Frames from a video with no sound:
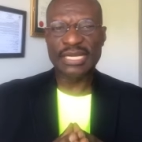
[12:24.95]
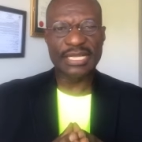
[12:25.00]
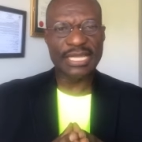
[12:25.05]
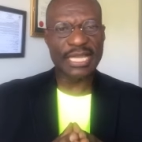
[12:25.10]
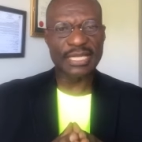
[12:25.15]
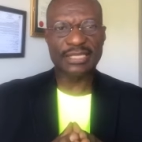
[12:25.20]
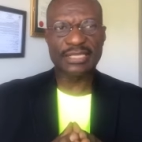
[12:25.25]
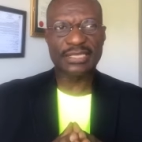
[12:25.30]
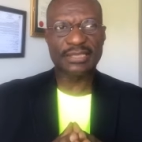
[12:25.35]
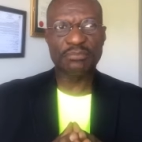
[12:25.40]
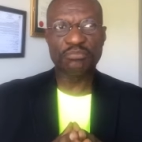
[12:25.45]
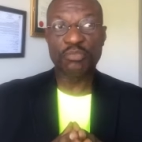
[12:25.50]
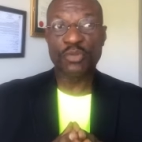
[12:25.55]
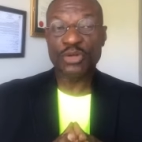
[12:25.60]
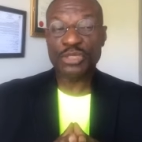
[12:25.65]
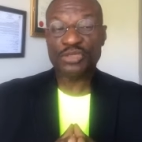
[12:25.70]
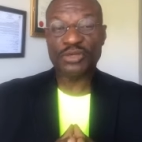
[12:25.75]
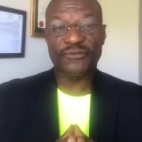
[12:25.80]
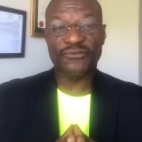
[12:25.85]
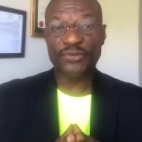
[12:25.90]
it's
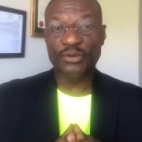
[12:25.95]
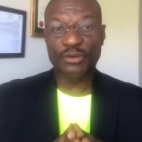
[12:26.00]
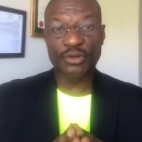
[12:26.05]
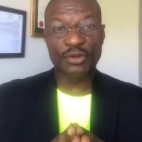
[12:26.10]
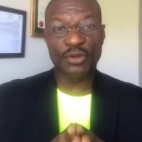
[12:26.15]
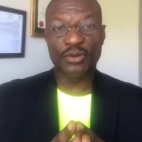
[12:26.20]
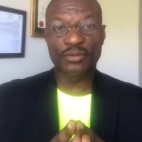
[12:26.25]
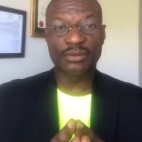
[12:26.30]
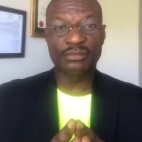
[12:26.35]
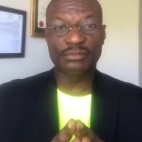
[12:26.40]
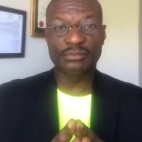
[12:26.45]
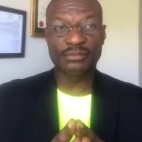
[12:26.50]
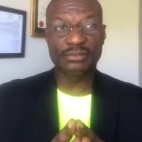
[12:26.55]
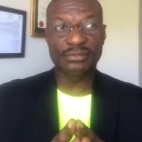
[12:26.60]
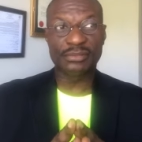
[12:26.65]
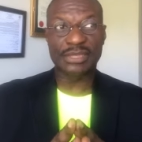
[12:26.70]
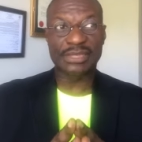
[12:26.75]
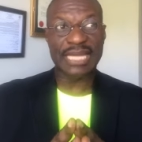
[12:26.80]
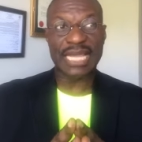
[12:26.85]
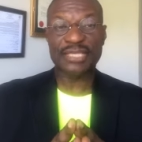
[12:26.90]
most of you don't,
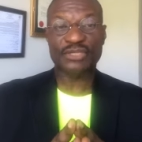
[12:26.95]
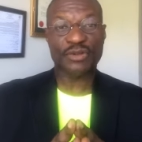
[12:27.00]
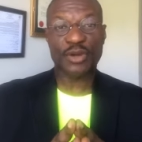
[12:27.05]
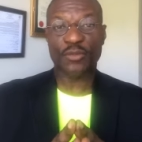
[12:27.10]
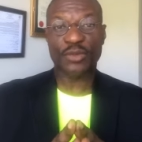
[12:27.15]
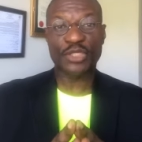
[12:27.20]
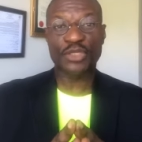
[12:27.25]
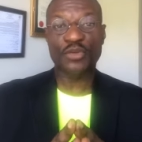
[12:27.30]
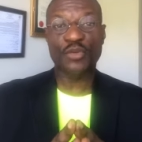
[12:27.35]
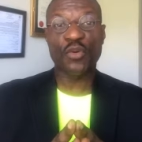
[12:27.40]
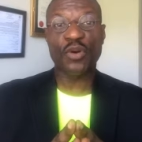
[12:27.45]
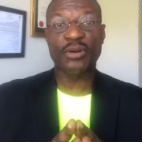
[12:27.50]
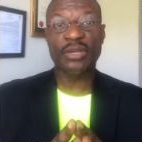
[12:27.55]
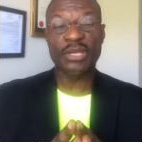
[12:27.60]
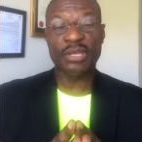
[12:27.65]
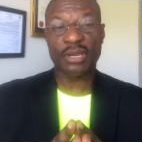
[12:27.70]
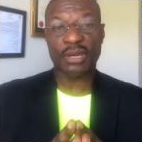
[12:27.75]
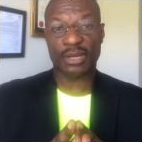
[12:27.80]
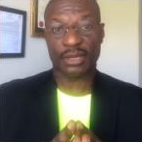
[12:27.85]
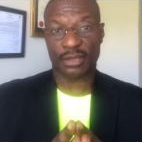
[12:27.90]
that's not what you want to
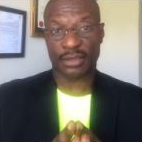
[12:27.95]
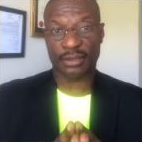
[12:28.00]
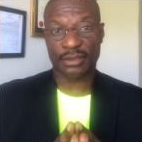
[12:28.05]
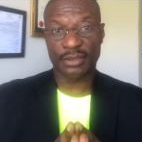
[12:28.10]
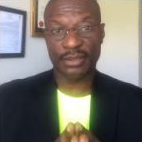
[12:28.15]
hear.